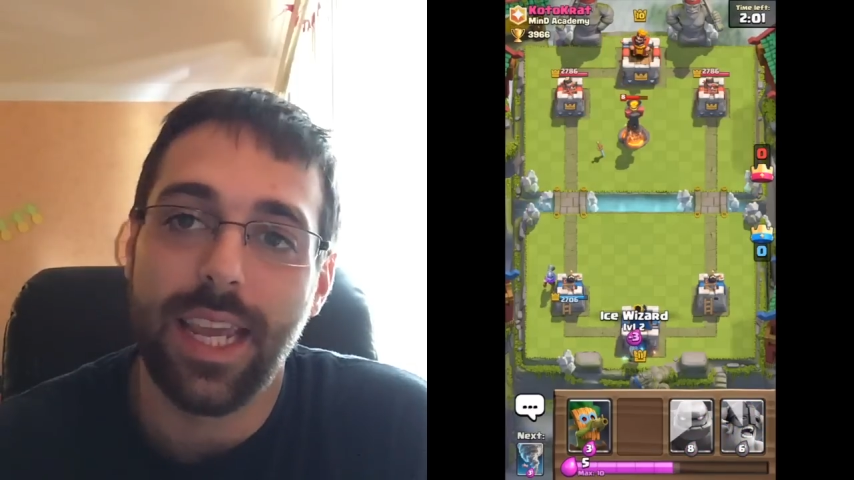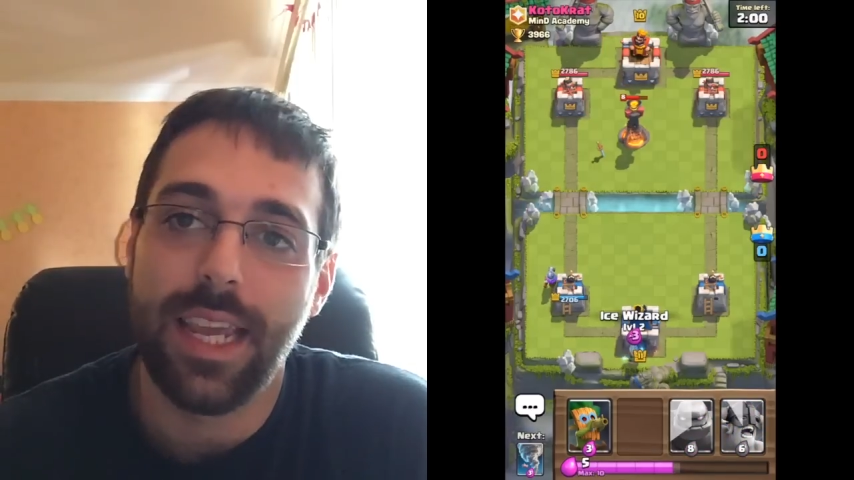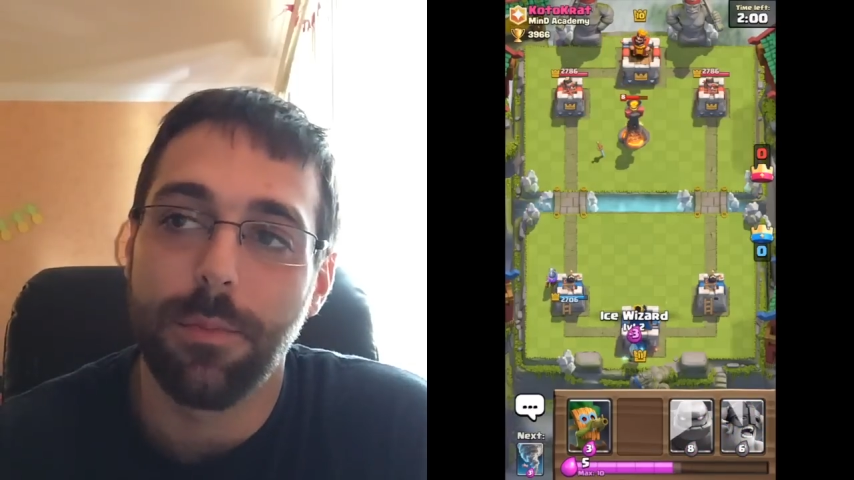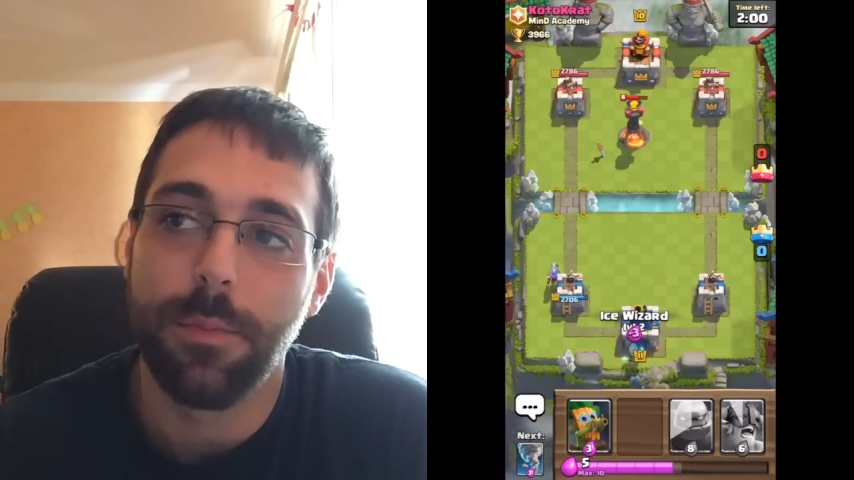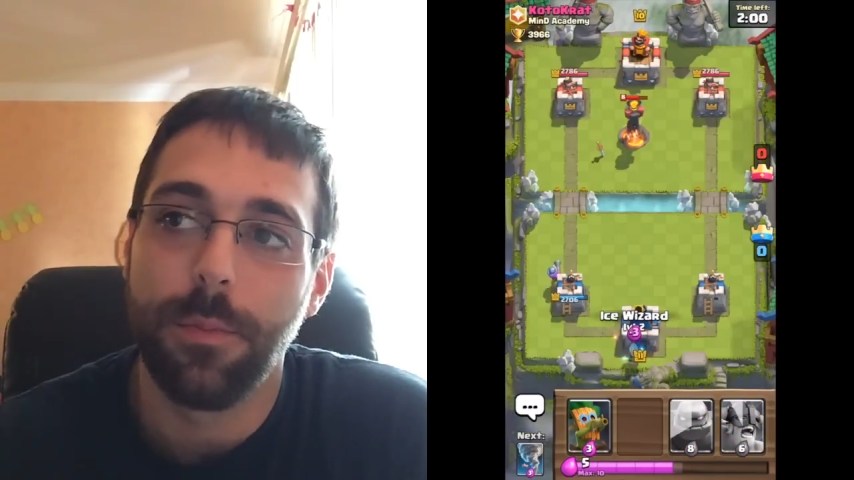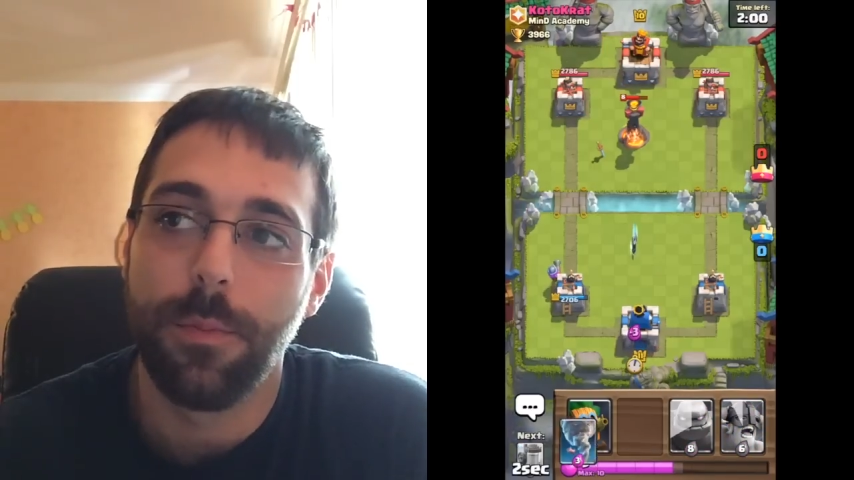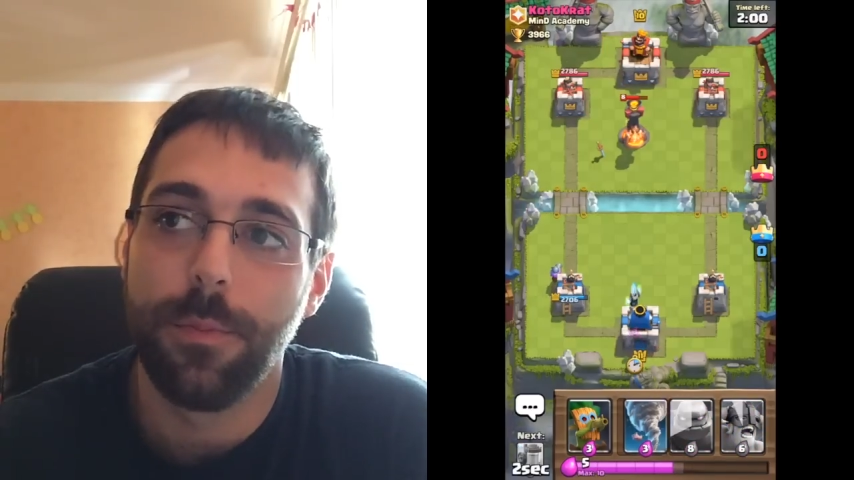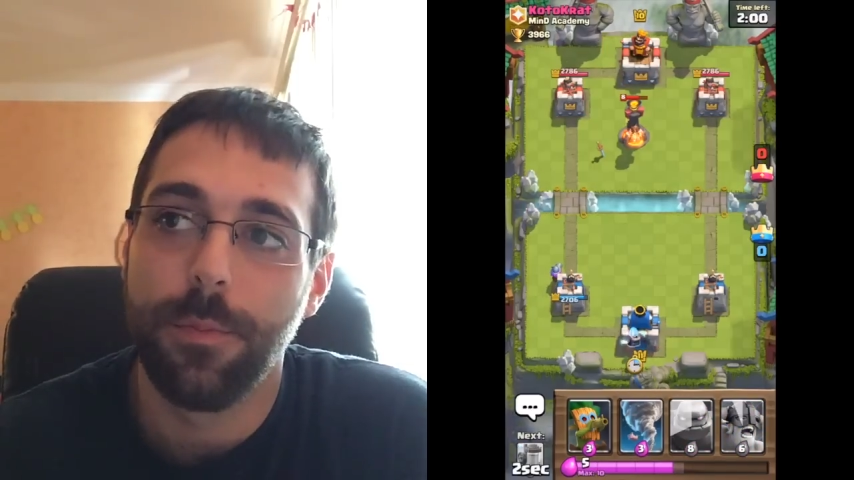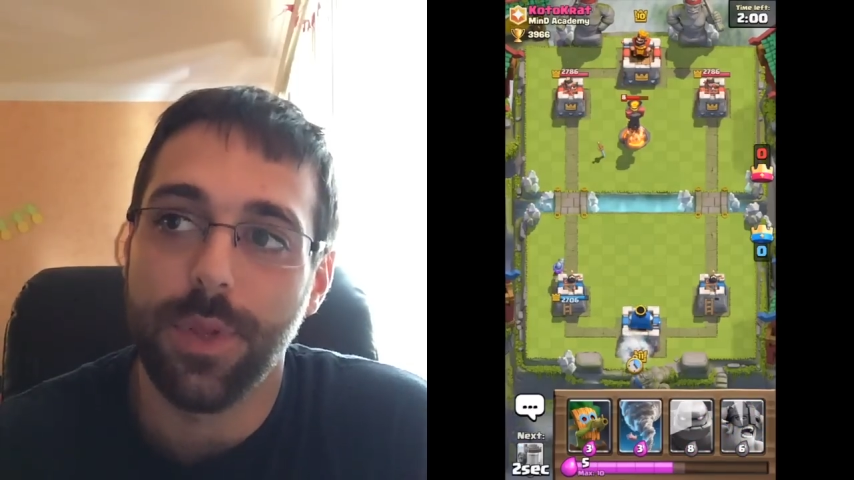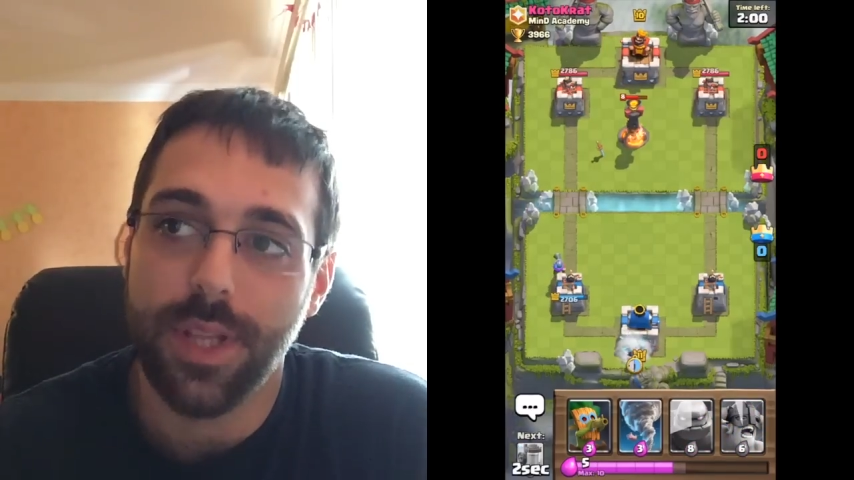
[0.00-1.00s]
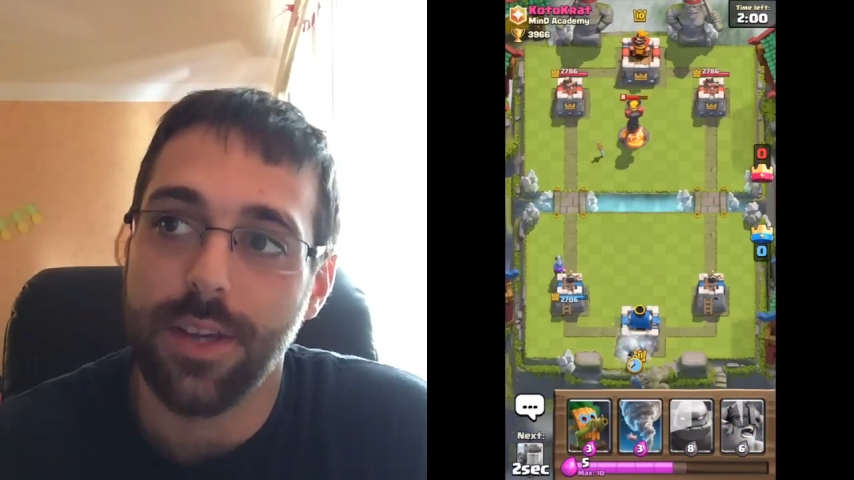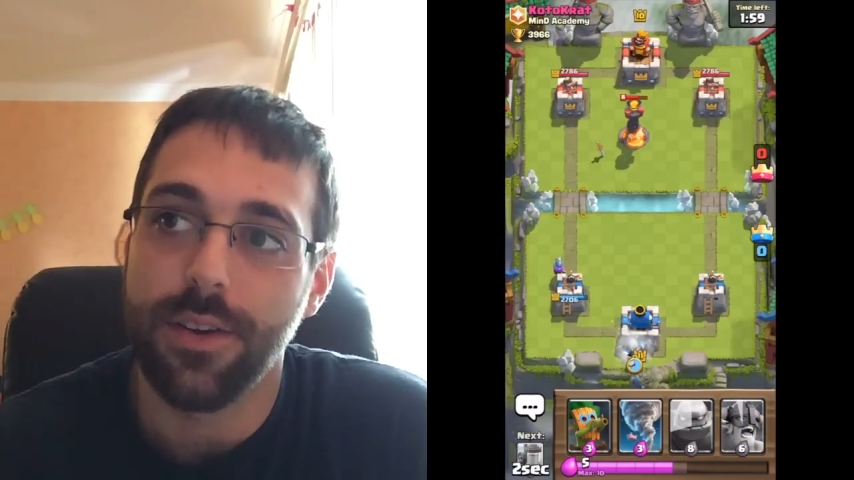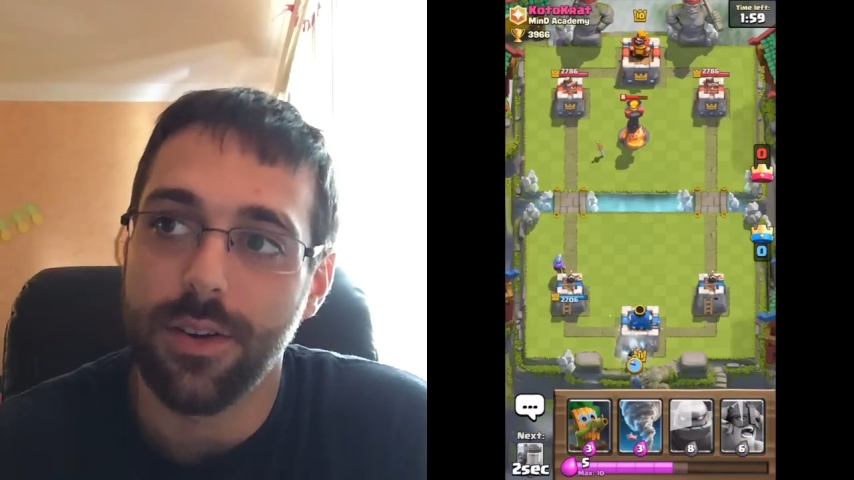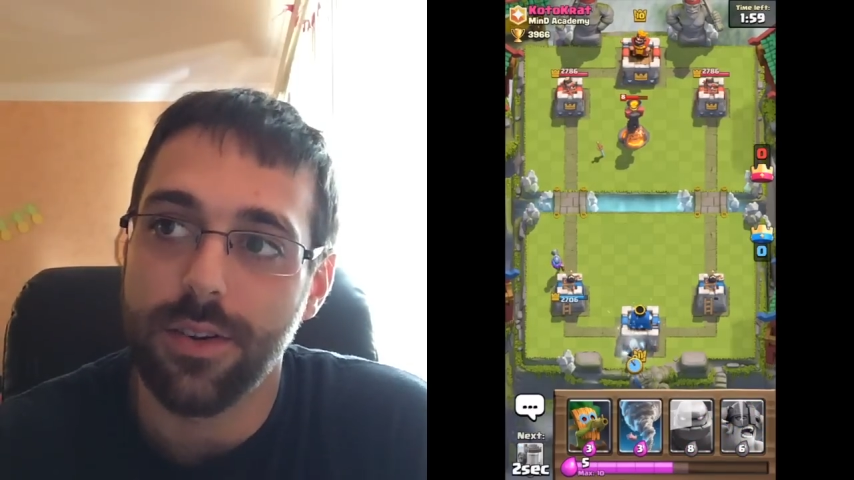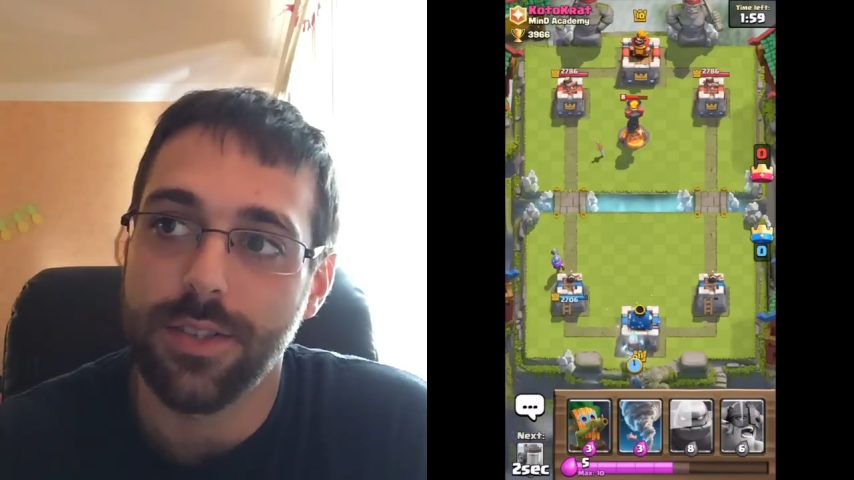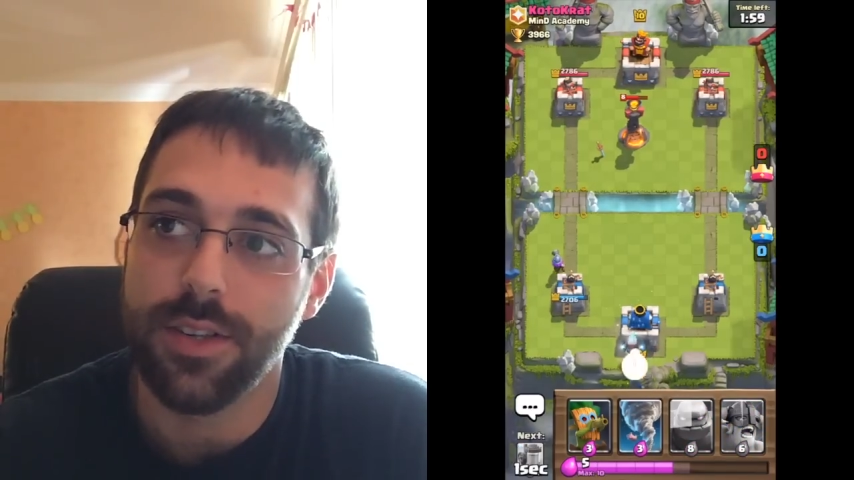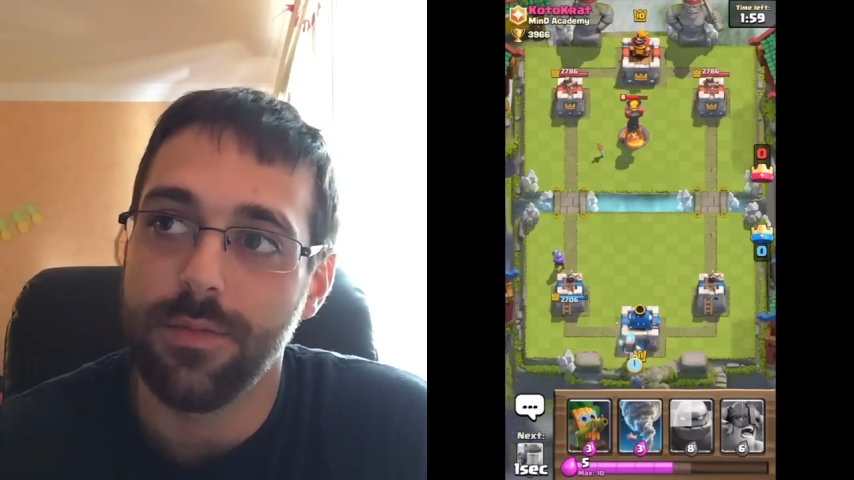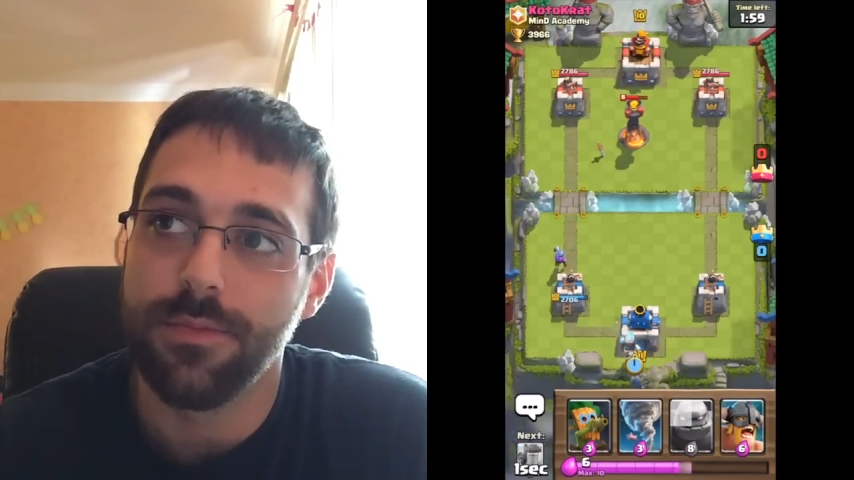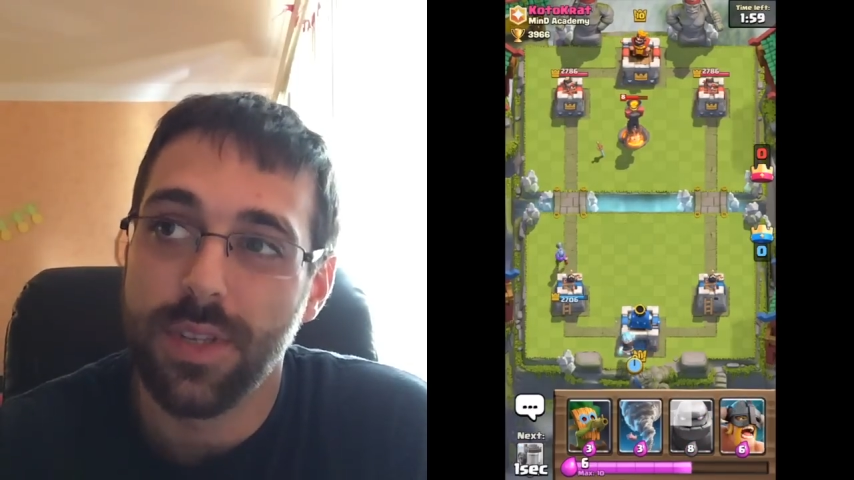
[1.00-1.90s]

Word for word: game play hmm. card, so